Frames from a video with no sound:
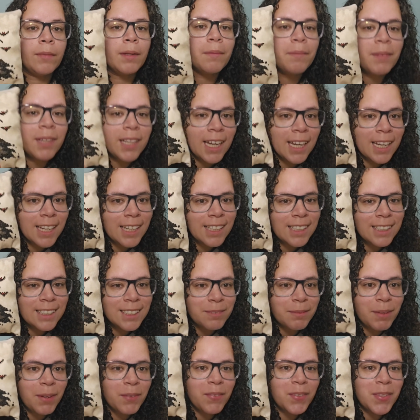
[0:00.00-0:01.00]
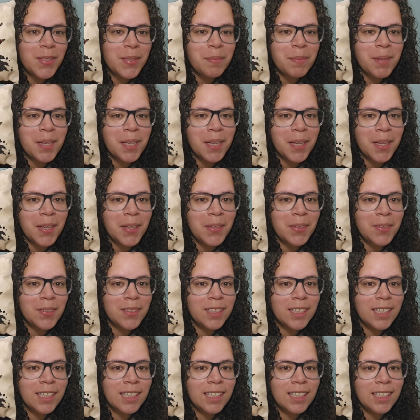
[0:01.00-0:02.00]
But yeah, it's my first pillow
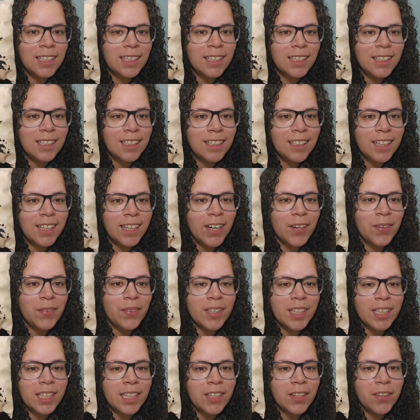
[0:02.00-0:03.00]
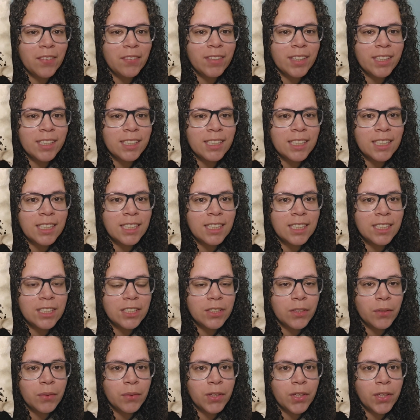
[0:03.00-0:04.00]
and I really love it. He's
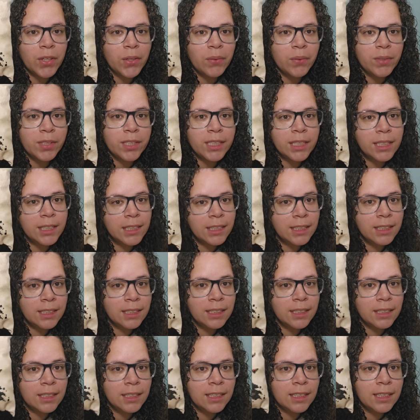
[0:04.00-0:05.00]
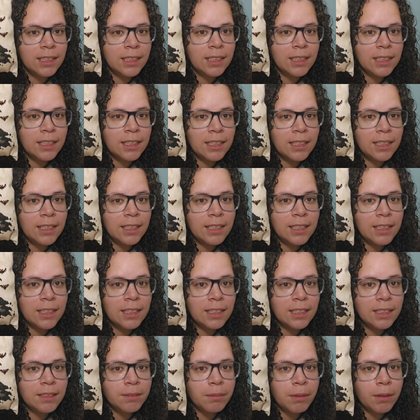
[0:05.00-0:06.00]
so cute.
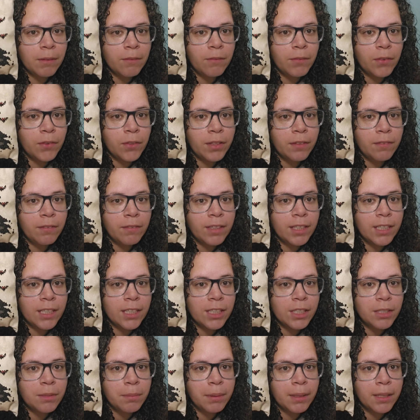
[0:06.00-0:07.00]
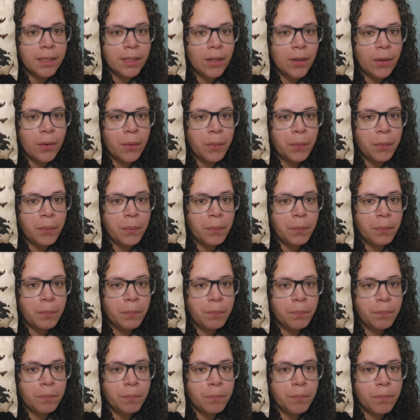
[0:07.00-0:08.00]
It's my fully finished pillow.
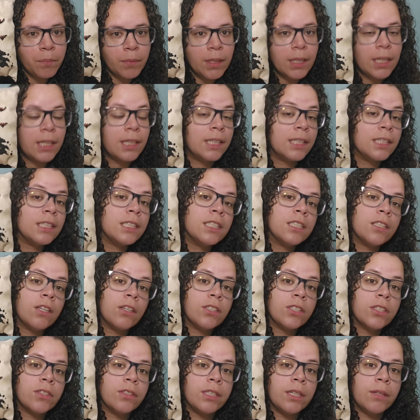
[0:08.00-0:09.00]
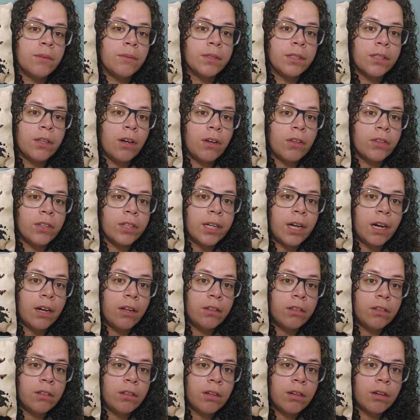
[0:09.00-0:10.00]
This is also done with all the
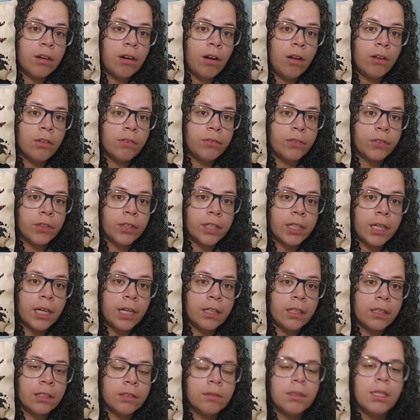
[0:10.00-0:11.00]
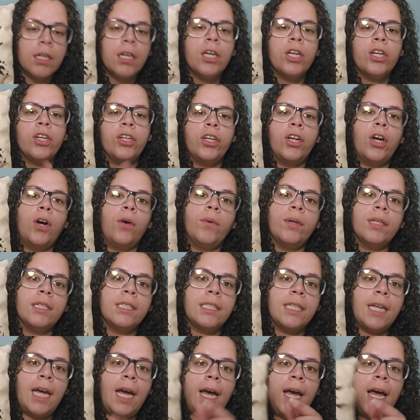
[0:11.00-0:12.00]
called for color. No, it's
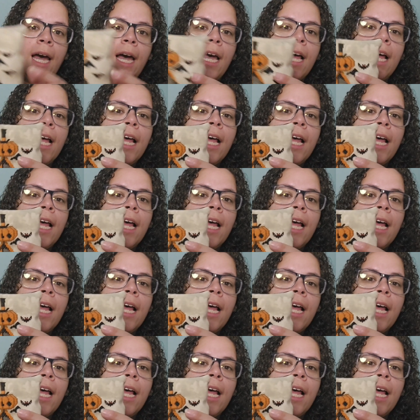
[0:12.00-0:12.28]
not.